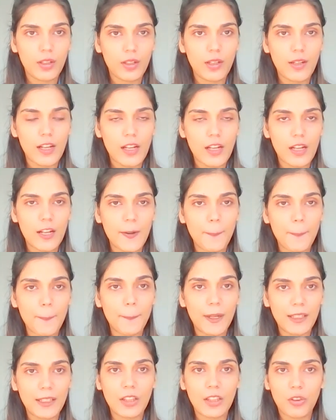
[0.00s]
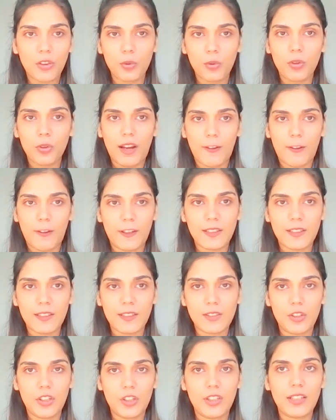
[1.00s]
money through their FX
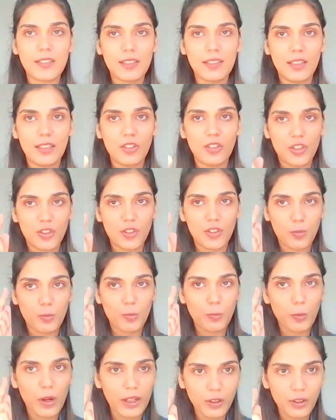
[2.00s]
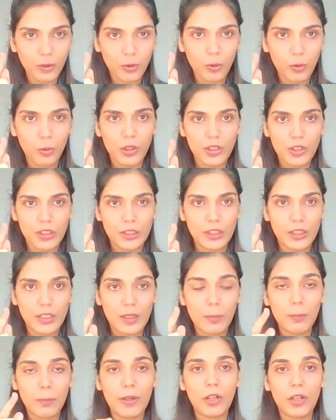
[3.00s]
earnings in just one quarter
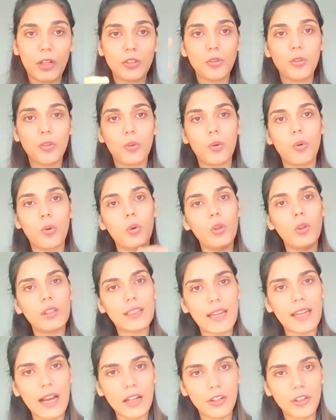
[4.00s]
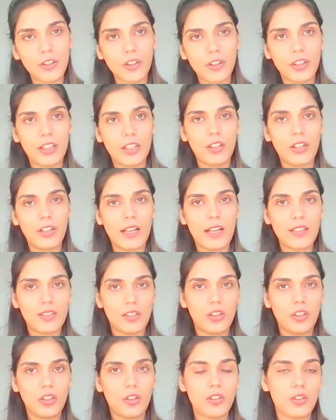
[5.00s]
compared to the whole calendar year
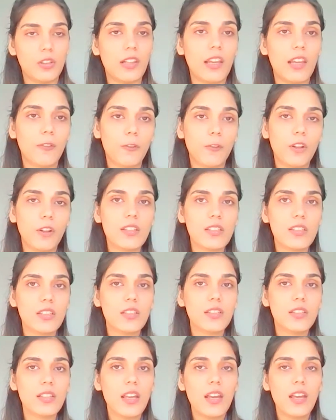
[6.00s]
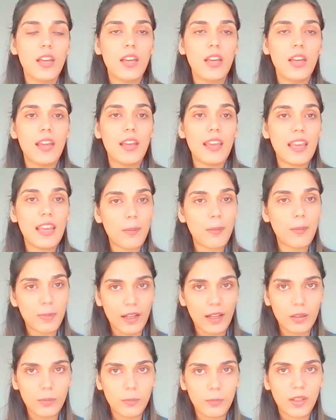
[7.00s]
last year. Like, for instance,
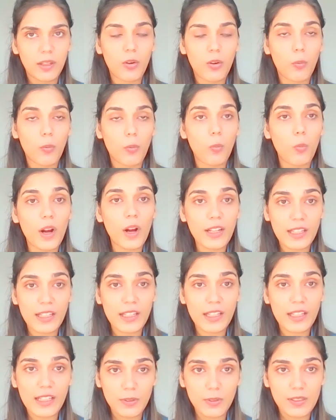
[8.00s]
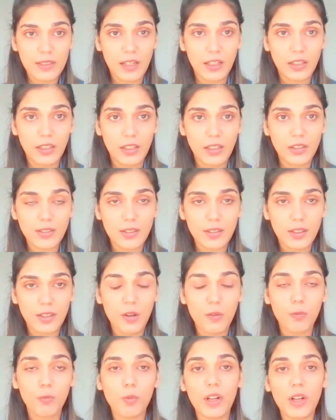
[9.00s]
ABL made 180%
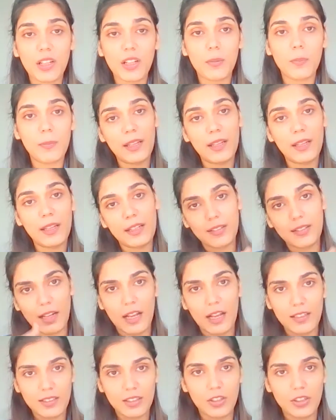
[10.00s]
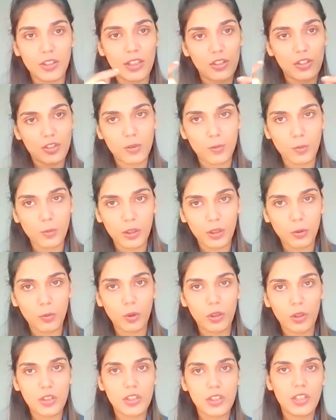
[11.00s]
of what it made last year in just one
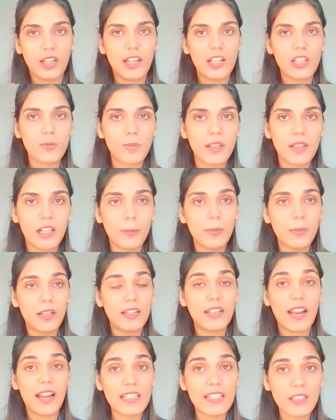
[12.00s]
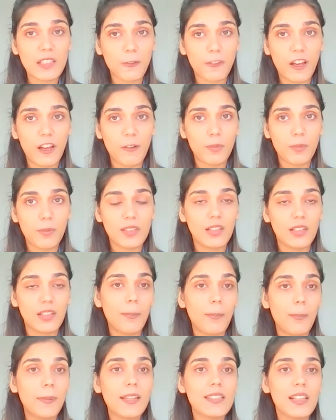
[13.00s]
quarter. HBL made 95%.
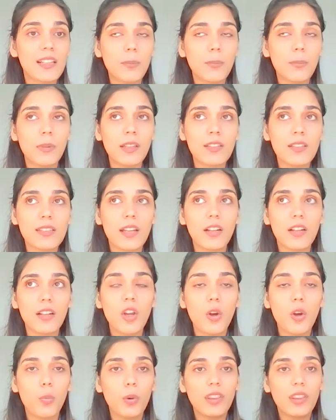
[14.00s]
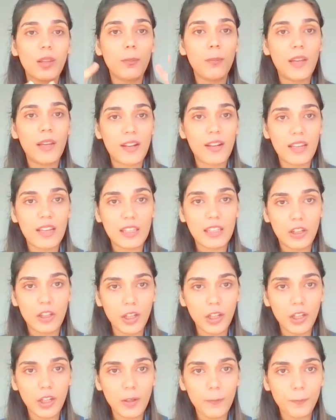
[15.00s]
That basically means that what they made in a
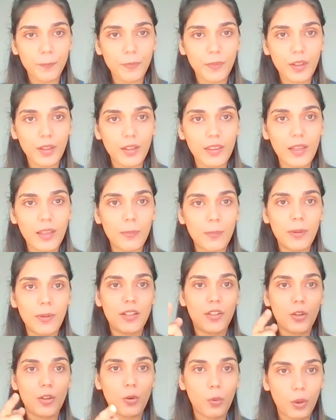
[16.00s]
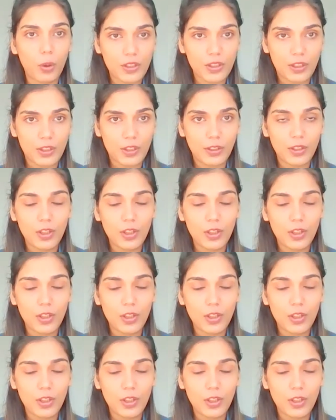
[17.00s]
year, they made in a quarter,